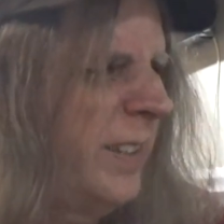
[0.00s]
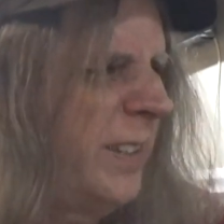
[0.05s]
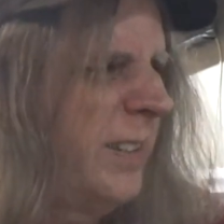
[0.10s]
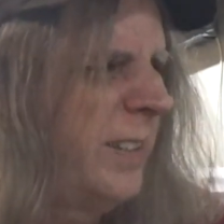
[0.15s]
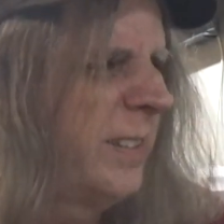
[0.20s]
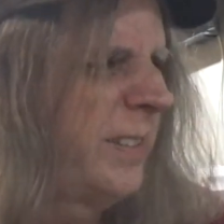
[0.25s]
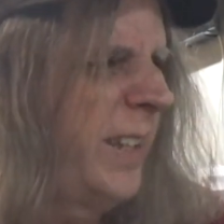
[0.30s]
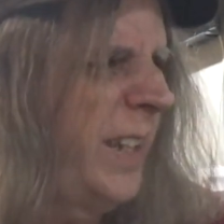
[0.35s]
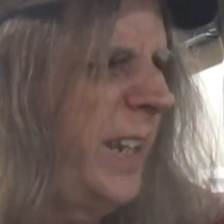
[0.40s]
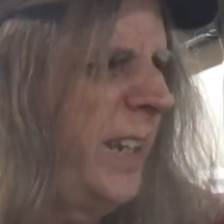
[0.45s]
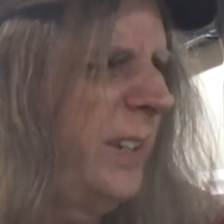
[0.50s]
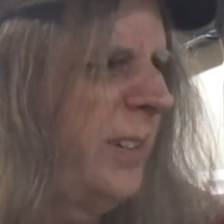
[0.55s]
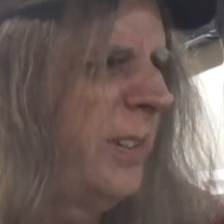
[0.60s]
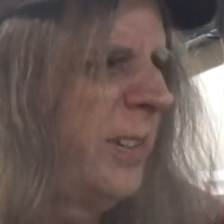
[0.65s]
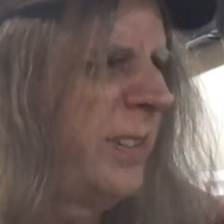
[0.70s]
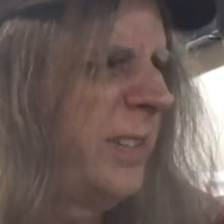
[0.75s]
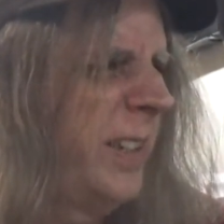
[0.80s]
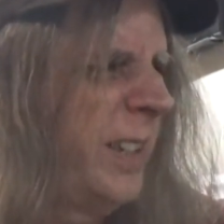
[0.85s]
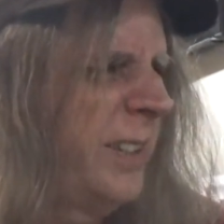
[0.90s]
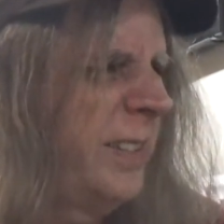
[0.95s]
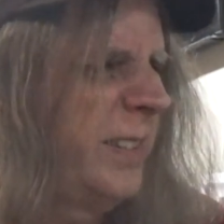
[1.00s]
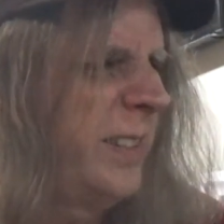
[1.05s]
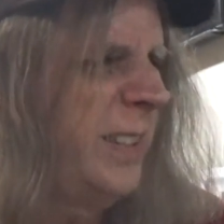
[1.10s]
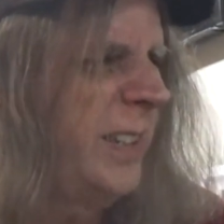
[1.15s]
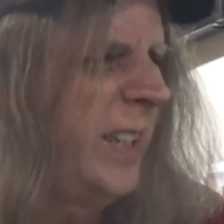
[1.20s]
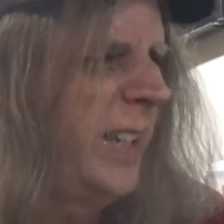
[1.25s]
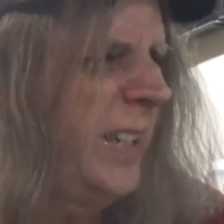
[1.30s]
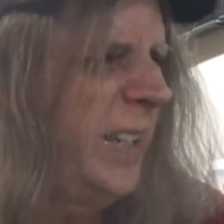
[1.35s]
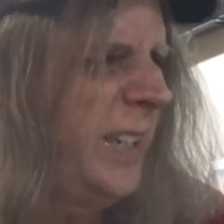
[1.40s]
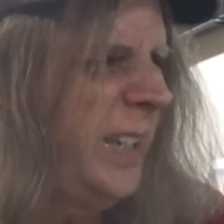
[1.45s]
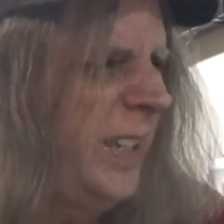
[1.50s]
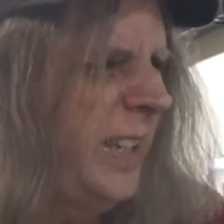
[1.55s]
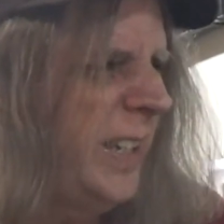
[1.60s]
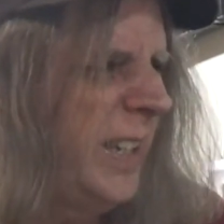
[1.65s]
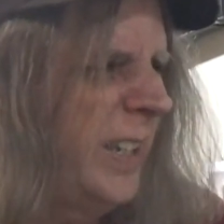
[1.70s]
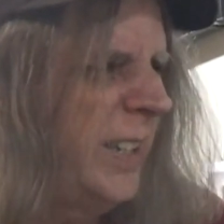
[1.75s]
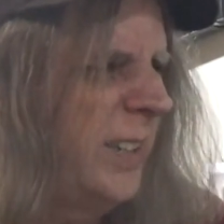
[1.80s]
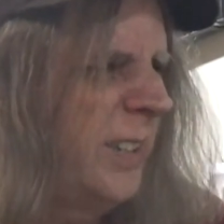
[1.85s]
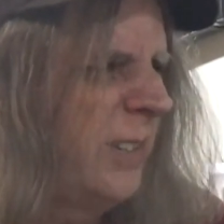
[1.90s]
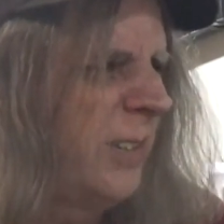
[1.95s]
and Sanders doesn't get
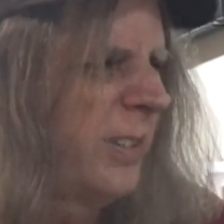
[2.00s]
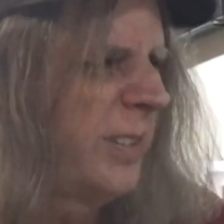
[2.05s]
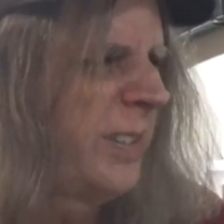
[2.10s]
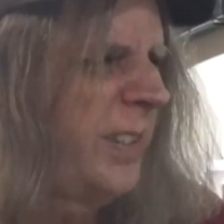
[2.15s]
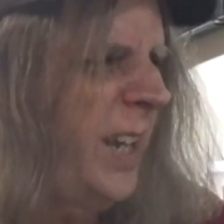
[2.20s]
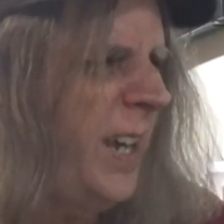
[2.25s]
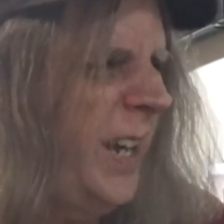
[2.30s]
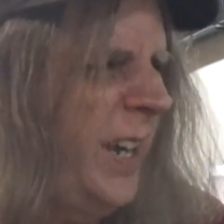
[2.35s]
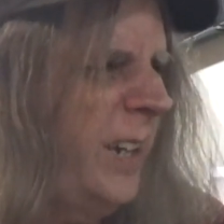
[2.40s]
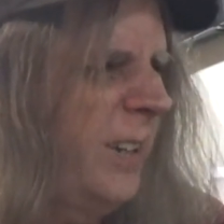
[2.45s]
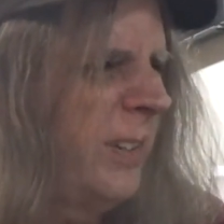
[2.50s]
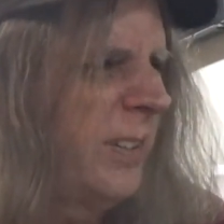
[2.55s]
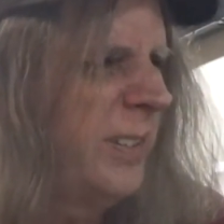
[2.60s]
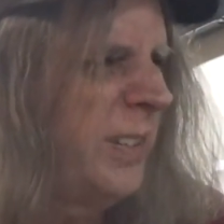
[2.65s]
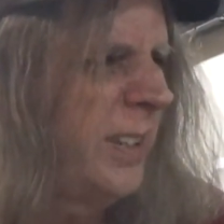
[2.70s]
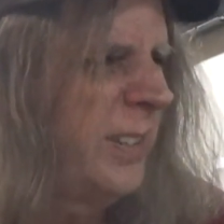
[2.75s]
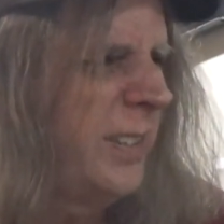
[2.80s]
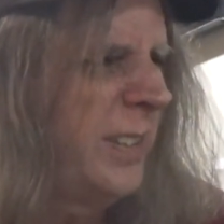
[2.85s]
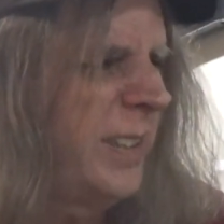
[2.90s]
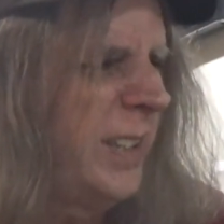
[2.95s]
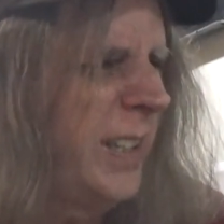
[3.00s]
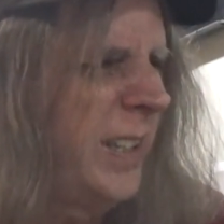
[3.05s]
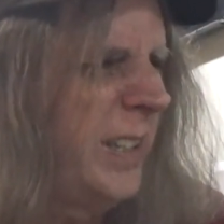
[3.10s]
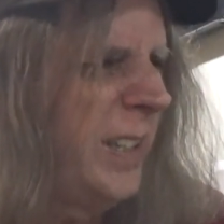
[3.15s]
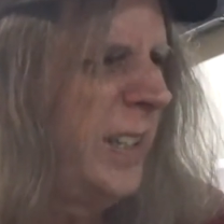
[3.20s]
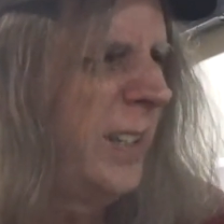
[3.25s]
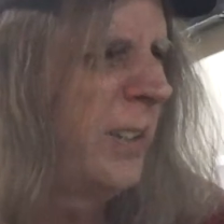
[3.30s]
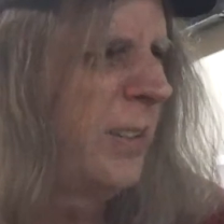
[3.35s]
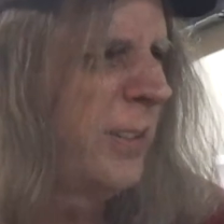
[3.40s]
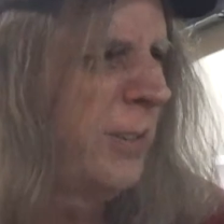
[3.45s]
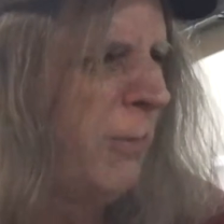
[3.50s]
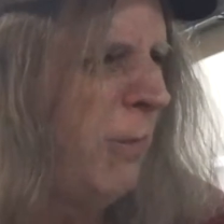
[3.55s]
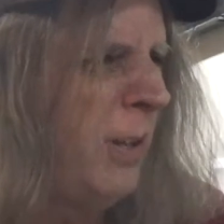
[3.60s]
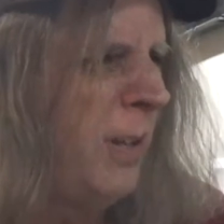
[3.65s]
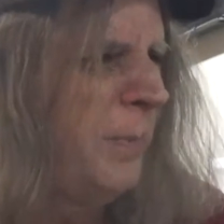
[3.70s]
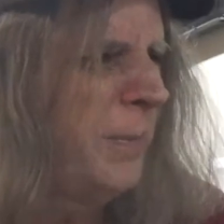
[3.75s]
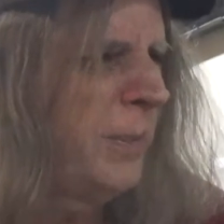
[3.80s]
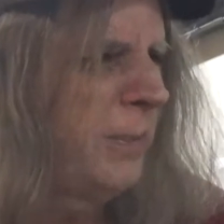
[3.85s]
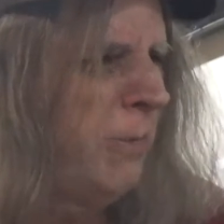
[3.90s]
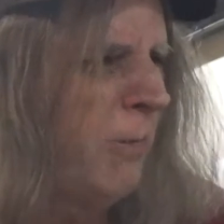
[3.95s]
in, or Stiers doesn't get in, or
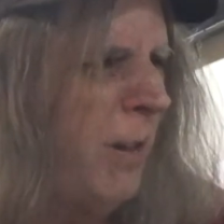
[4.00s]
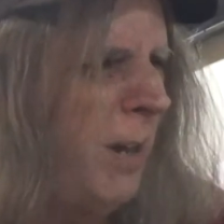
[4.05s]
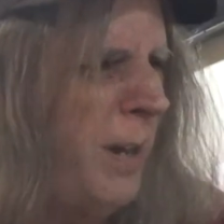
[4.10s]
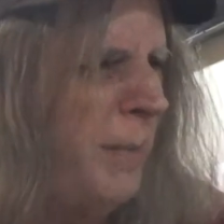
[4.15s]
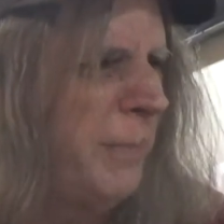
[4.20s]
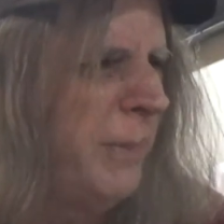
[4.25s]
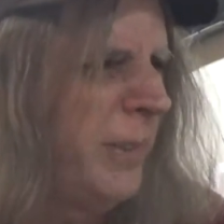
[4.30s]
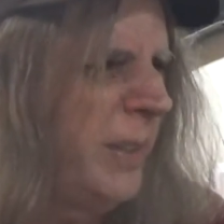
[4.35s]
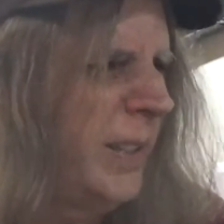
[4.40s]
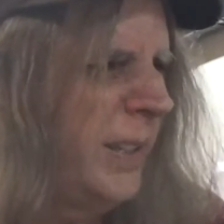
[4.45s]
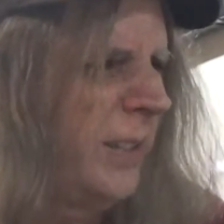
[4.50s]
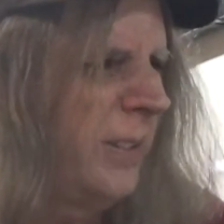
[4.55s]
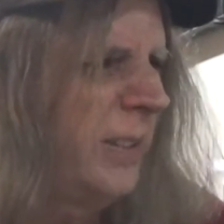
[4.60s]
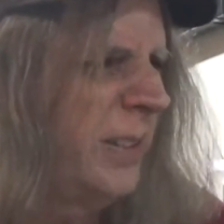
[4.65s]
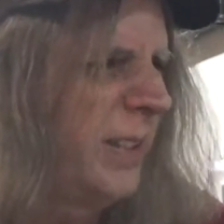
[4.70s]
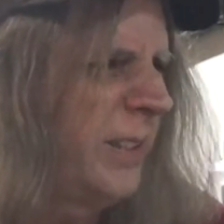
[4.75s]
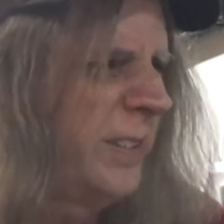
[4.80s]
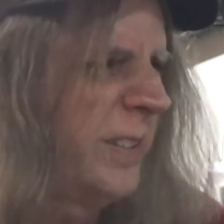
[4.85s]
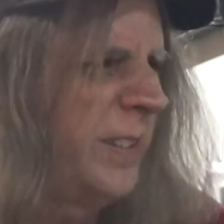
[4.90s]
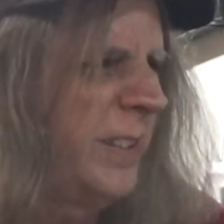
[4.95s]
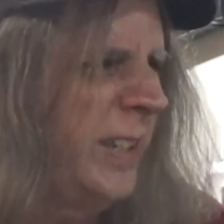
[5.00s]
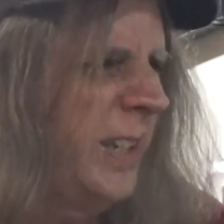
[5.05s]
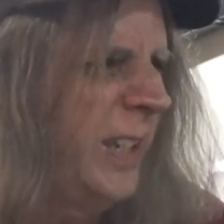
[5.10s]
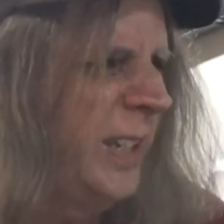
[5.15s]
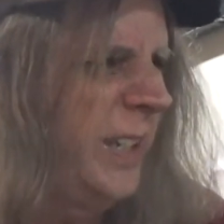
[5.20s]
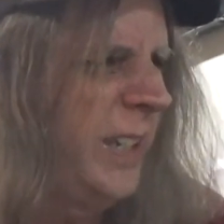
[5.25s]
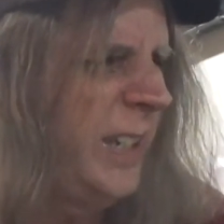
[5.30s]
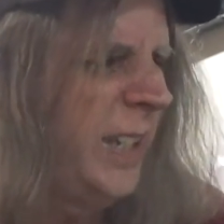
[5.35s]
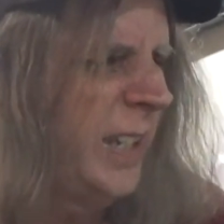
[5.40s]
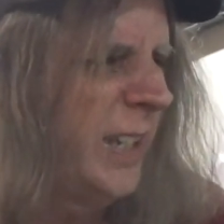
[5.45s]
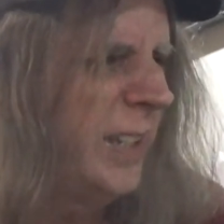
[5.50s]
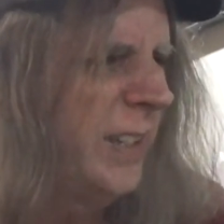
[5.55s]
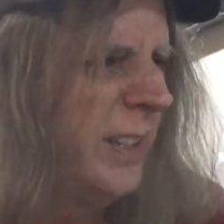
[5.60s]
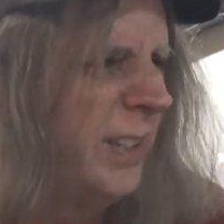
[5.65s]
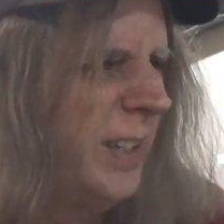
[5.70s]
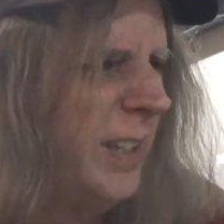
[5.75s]
Swamp Drainer doesn't get in.